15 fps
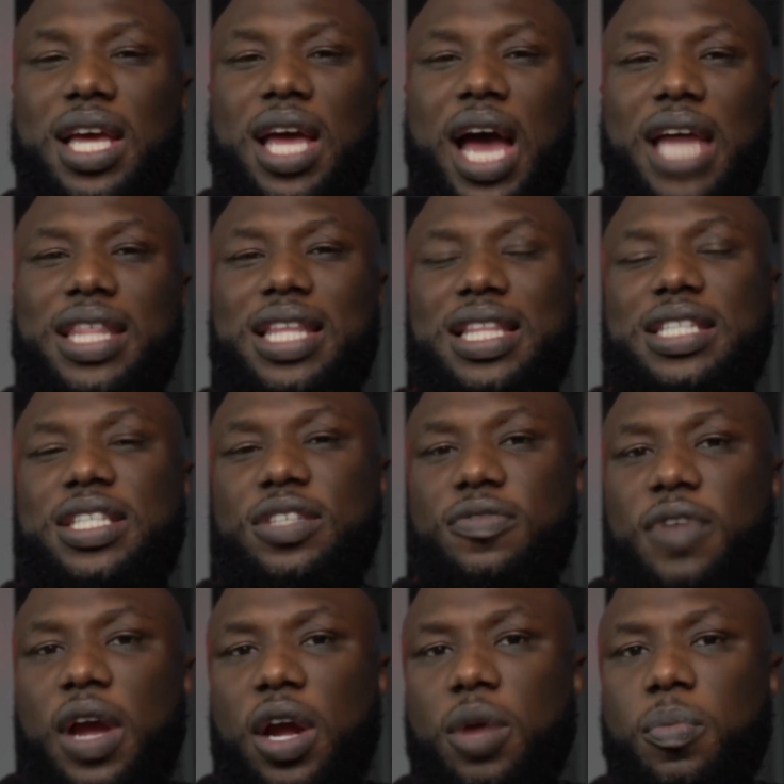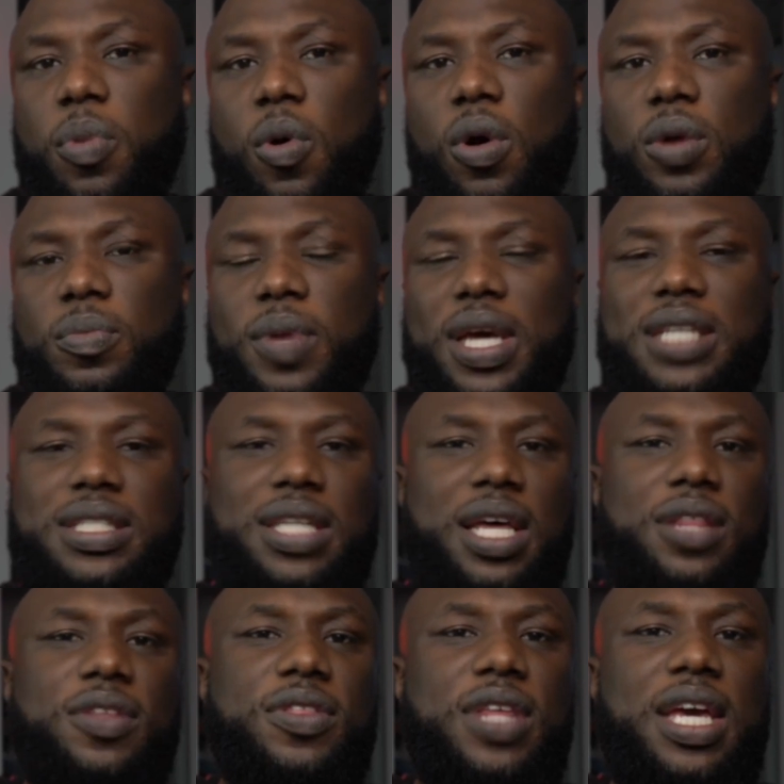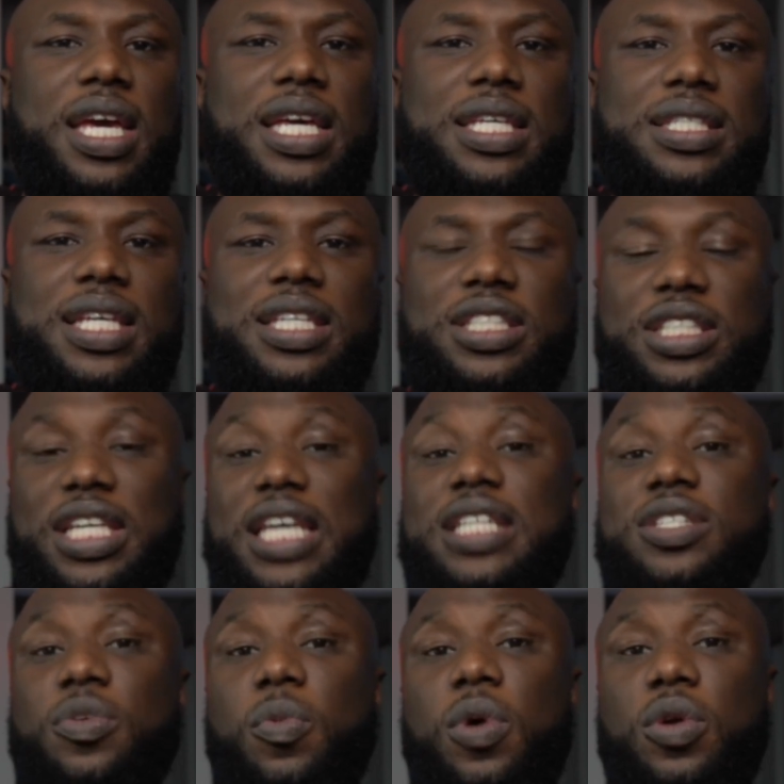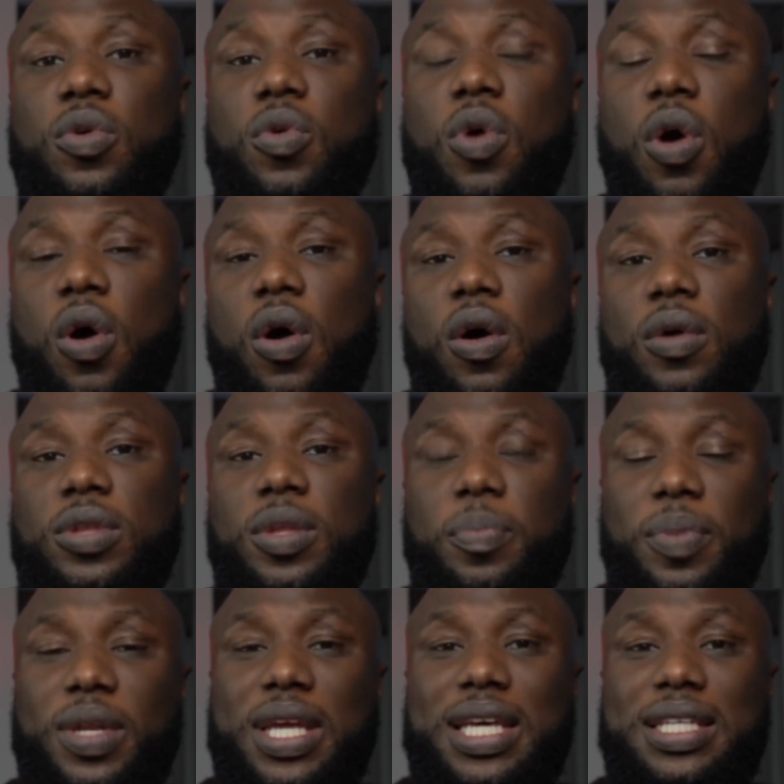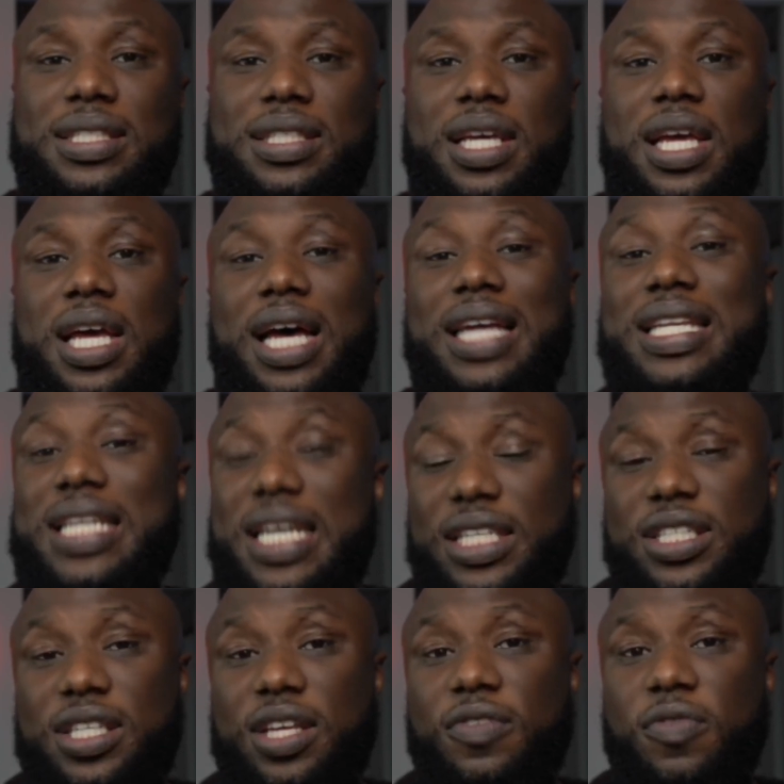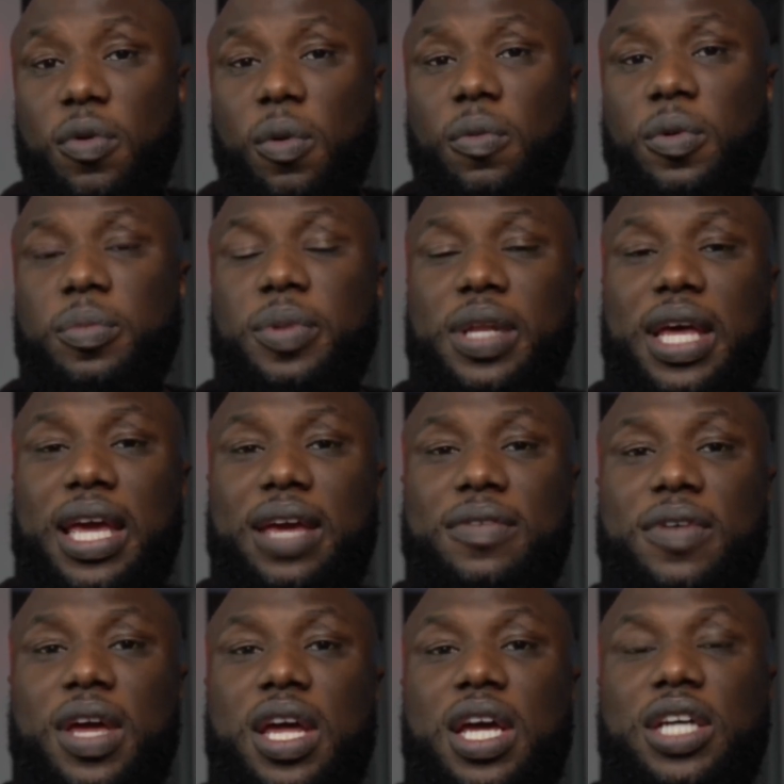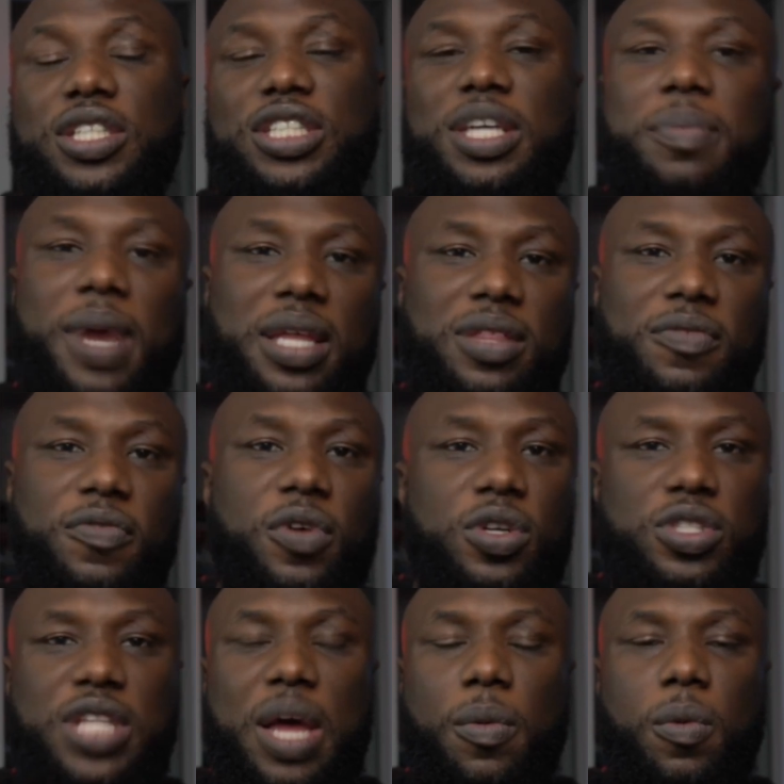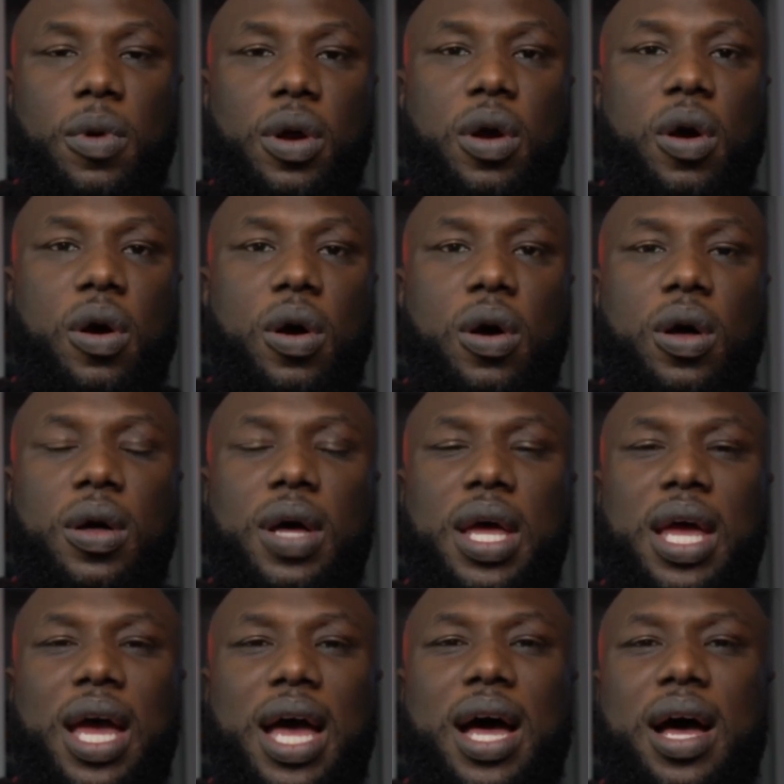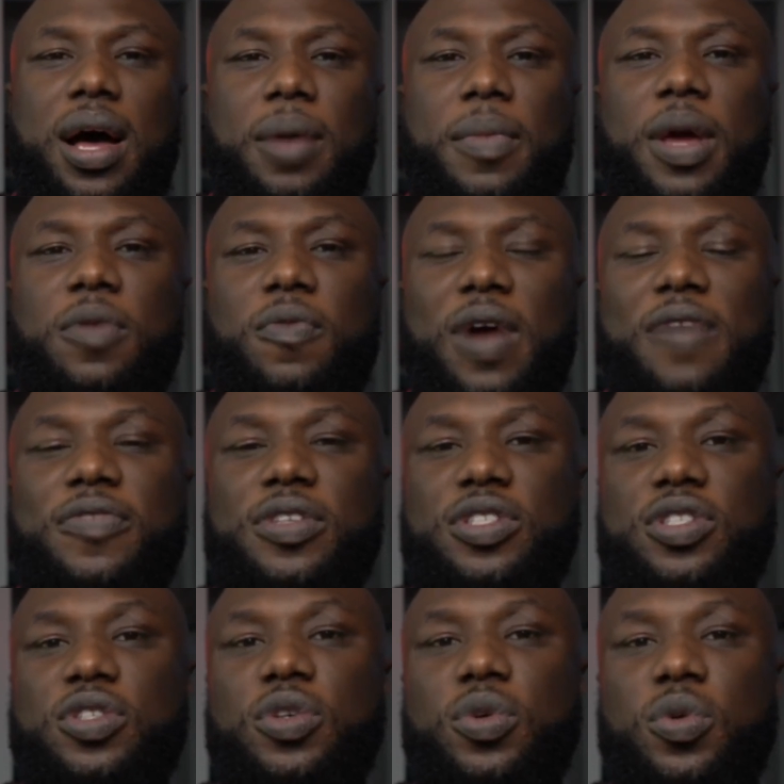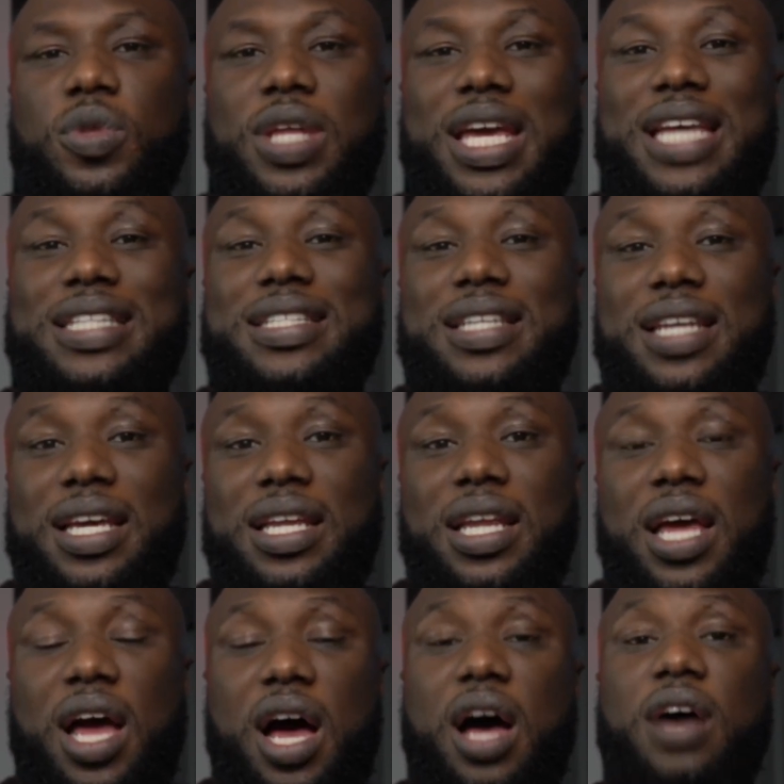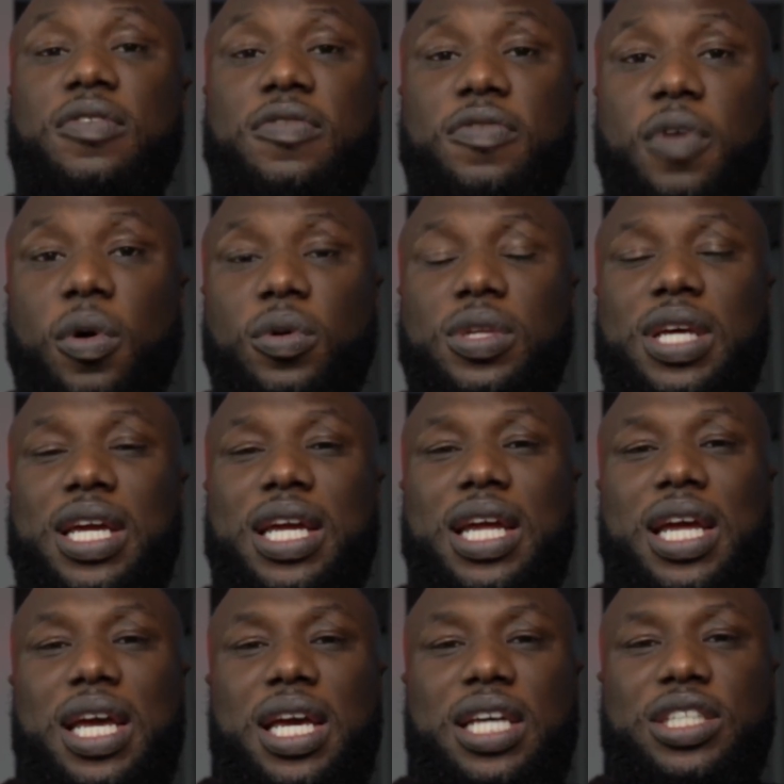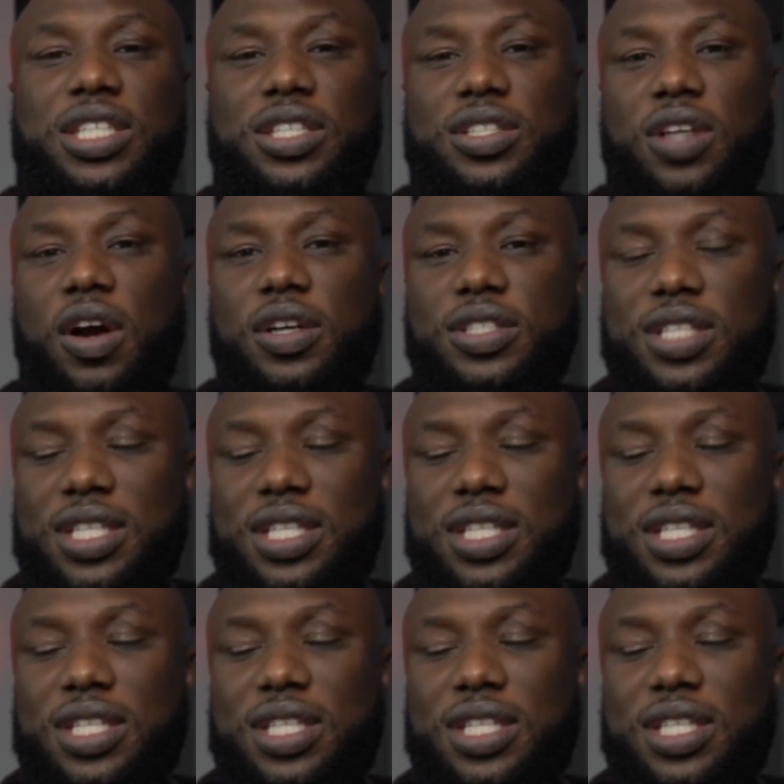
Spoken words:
I think this is very important because another thing is that she is the one who called the police initially. For what we believe, she made the first 911 call. In reference to the incident unfolding, she starts to